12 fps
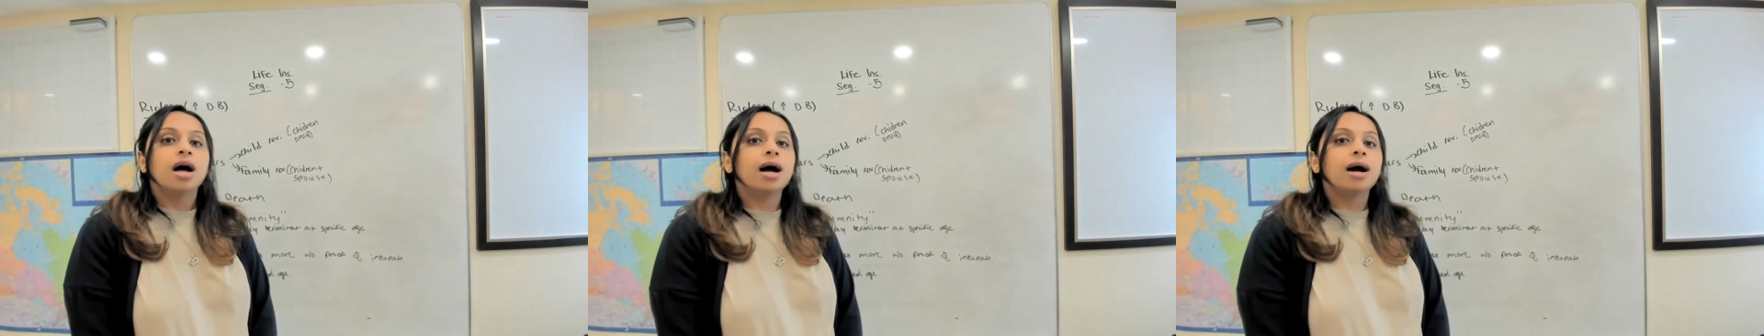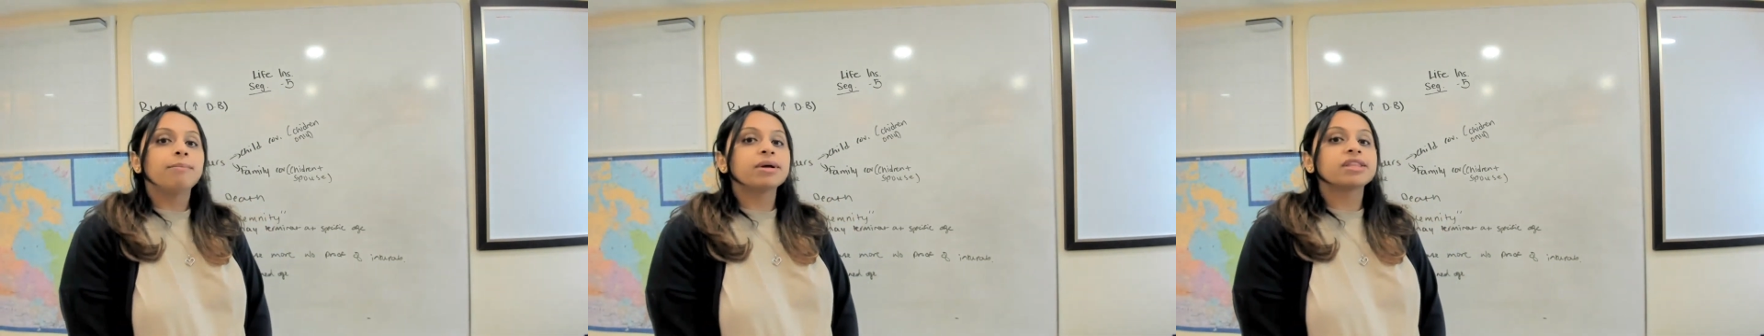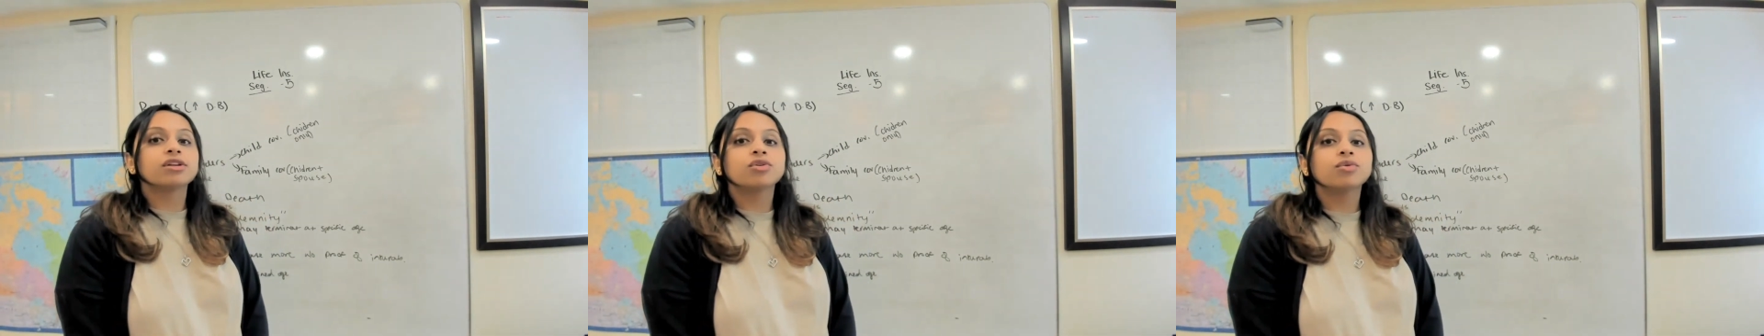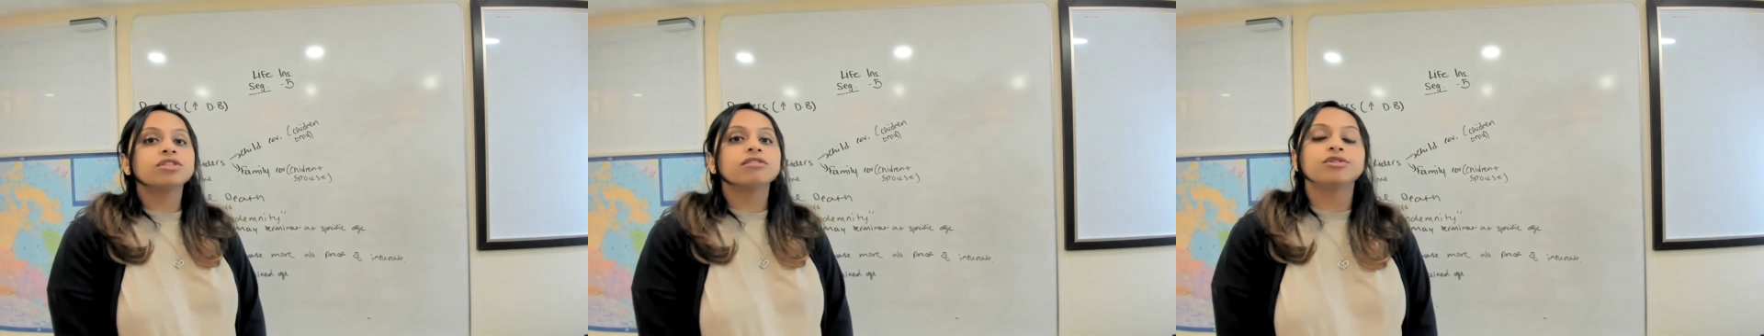but they
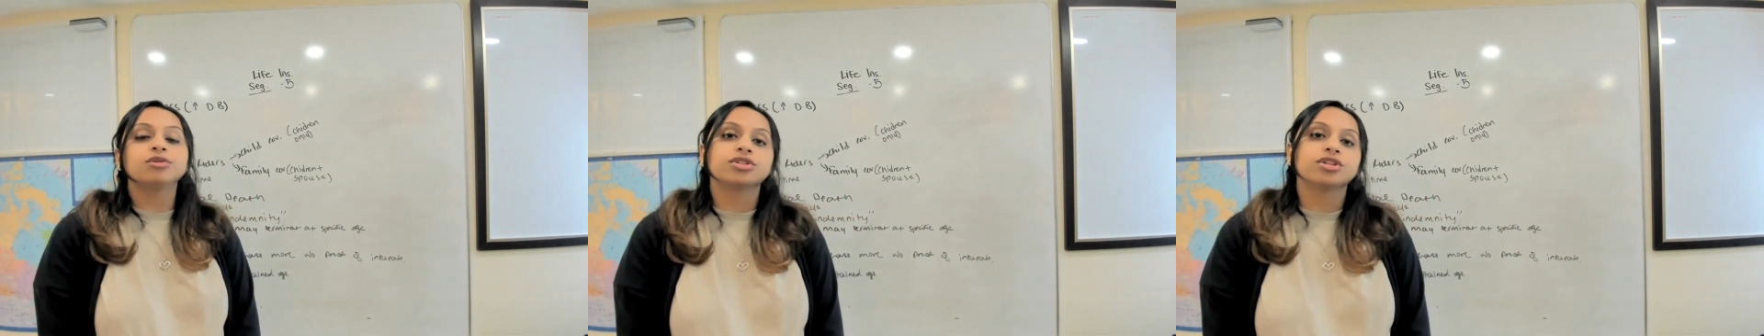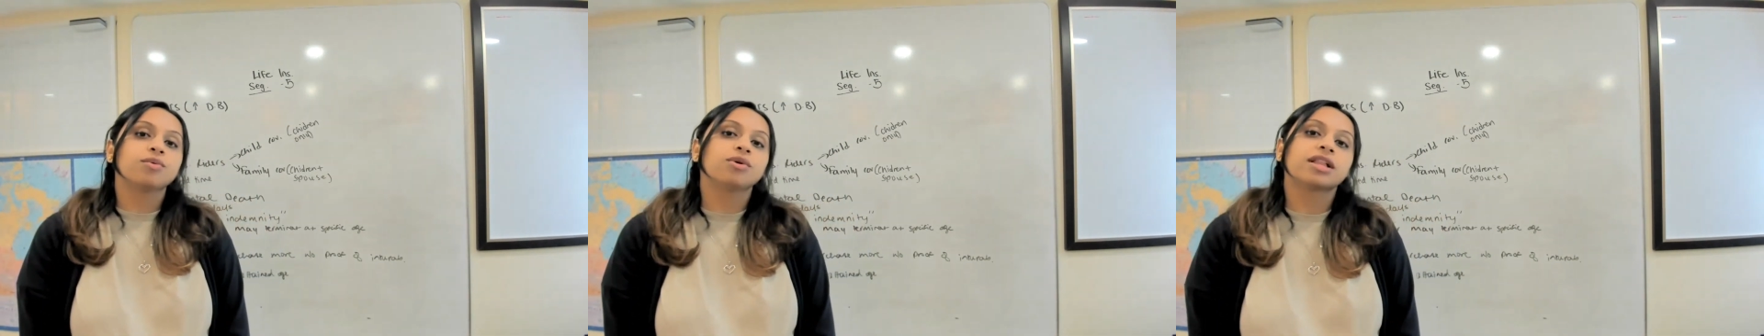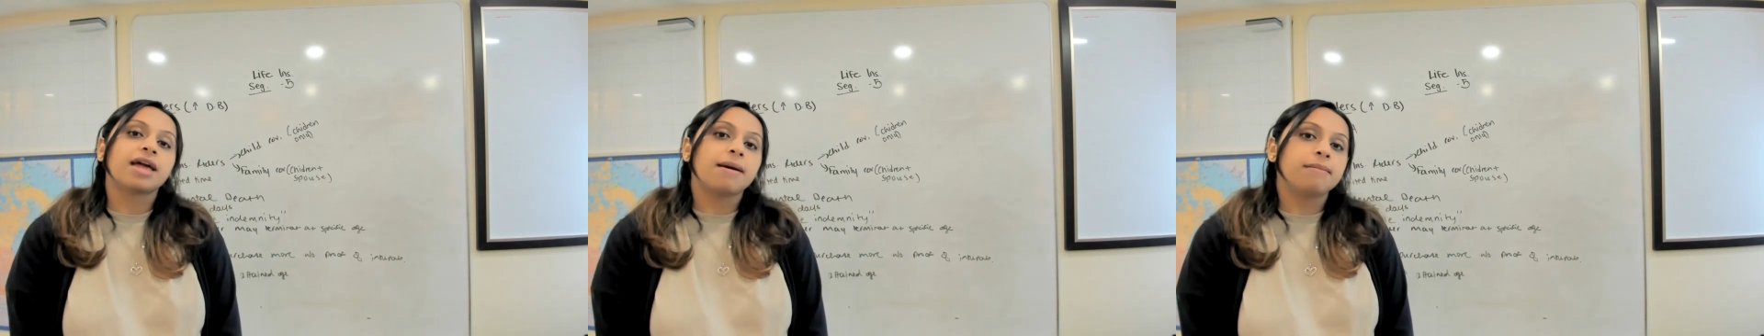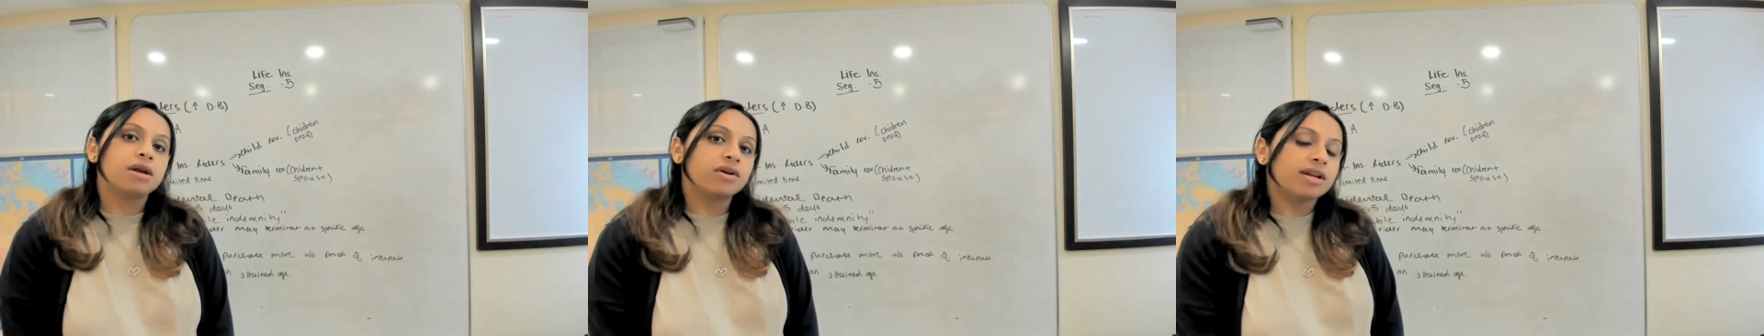know in the future they will
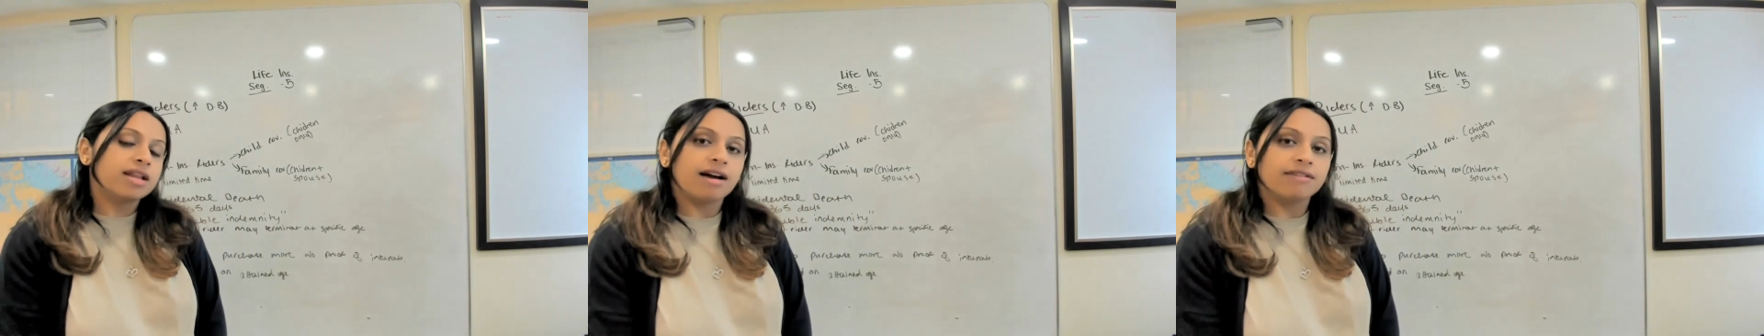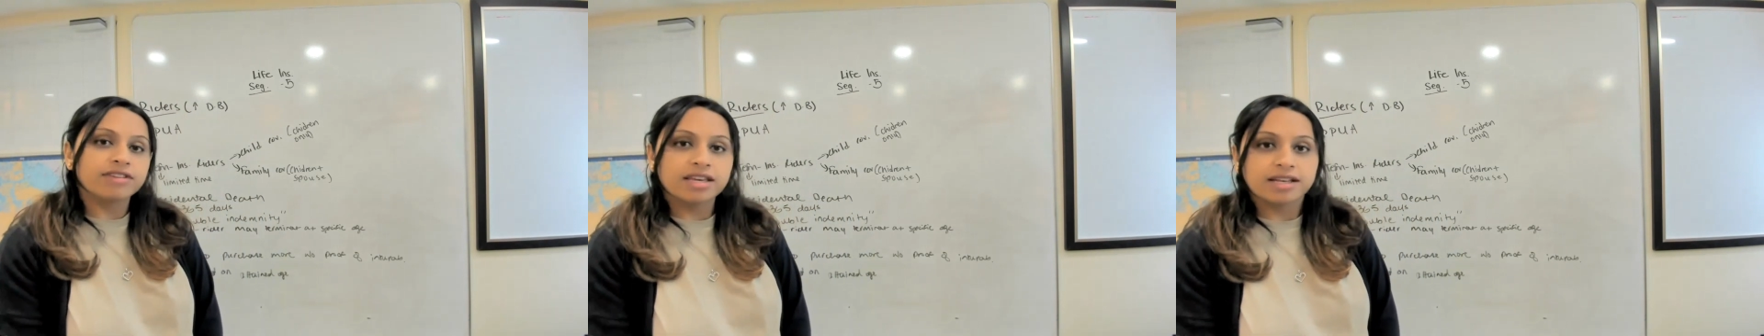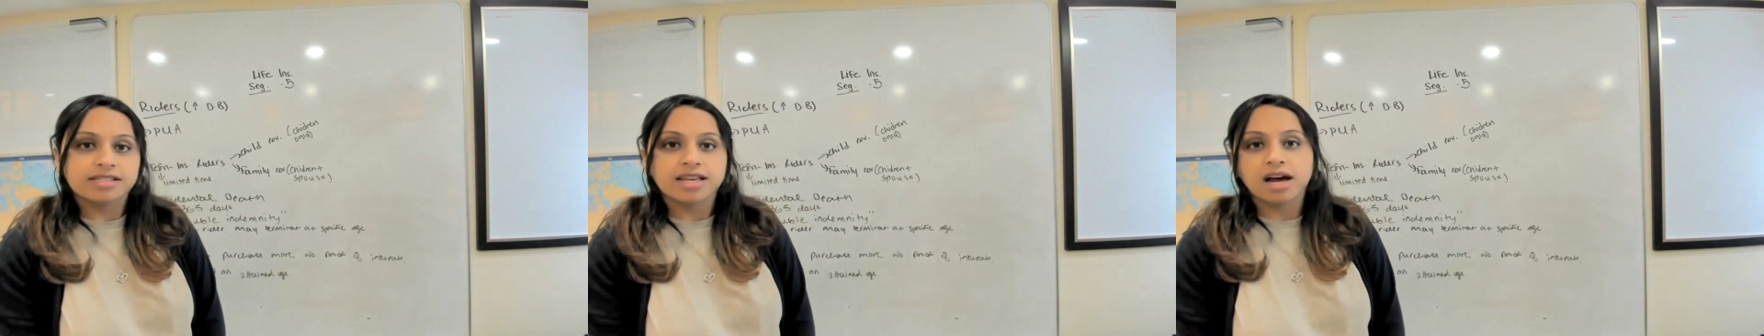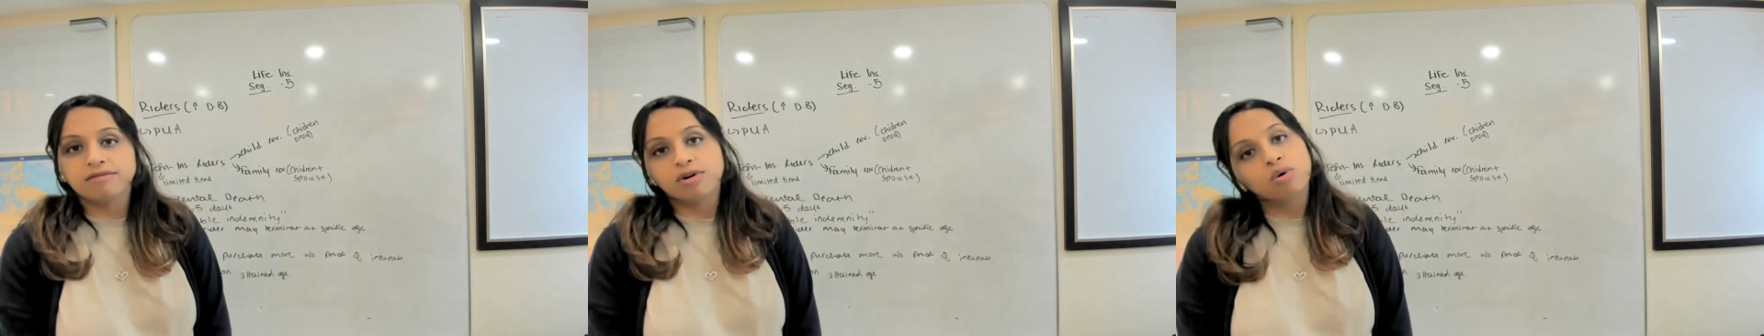get married, have kids,
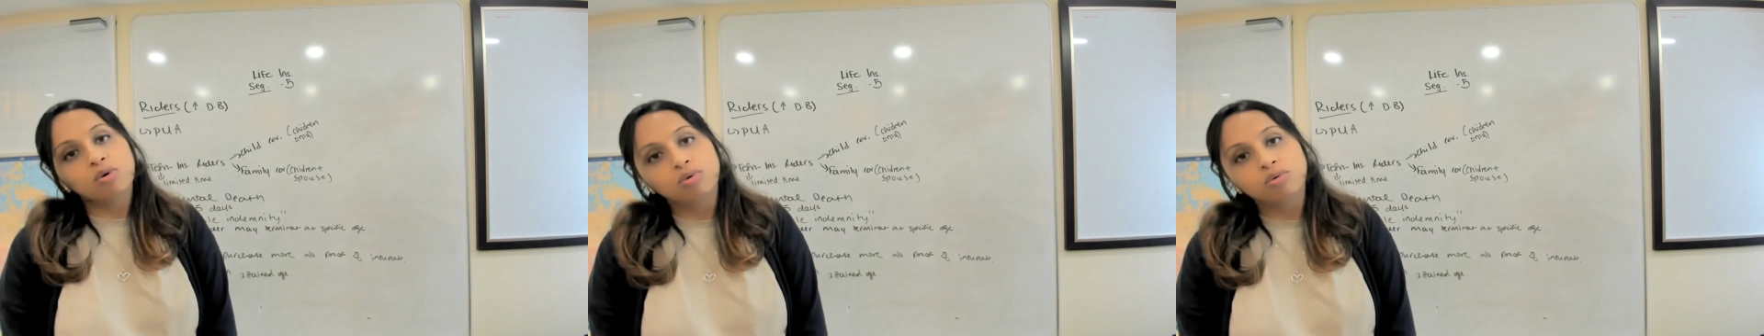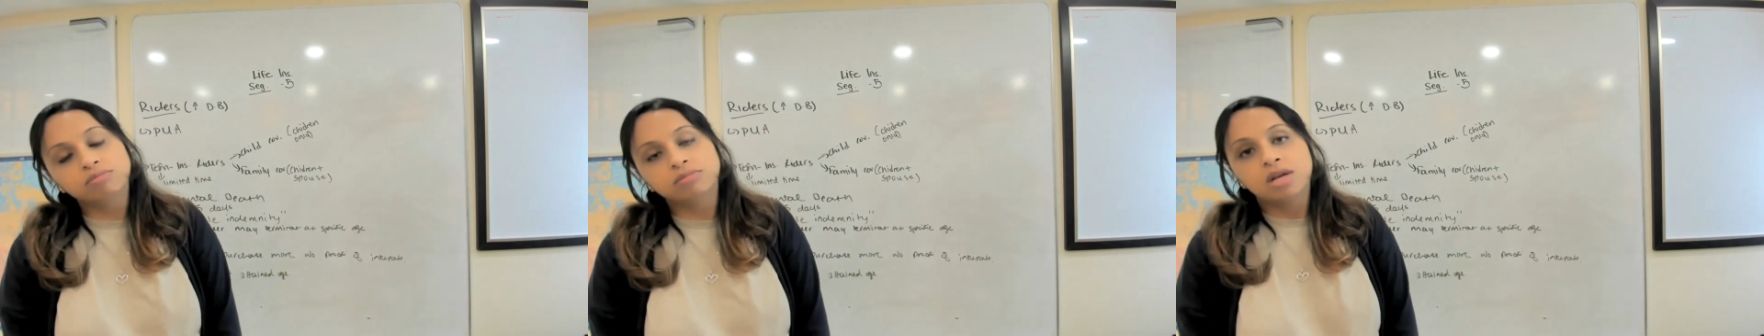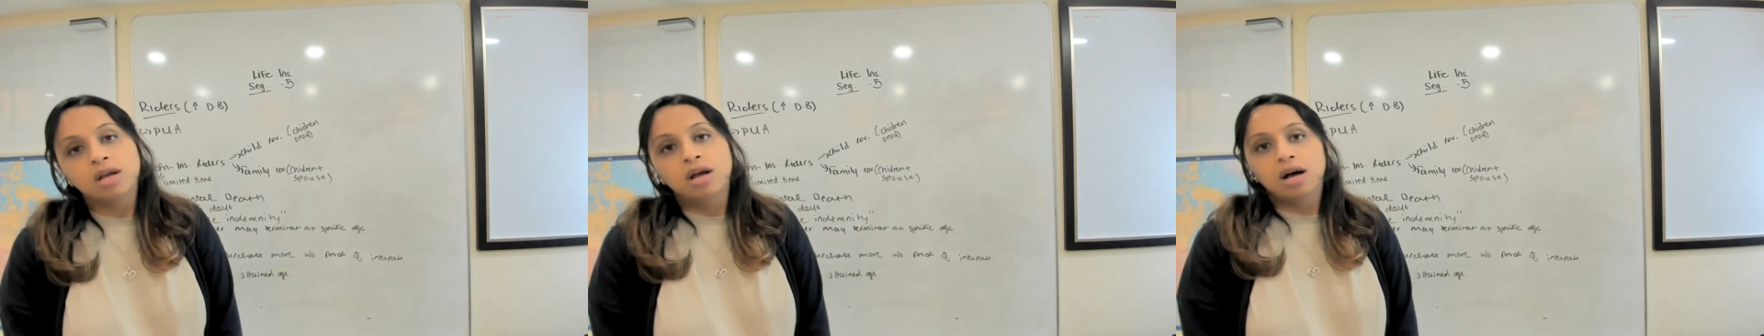have a home.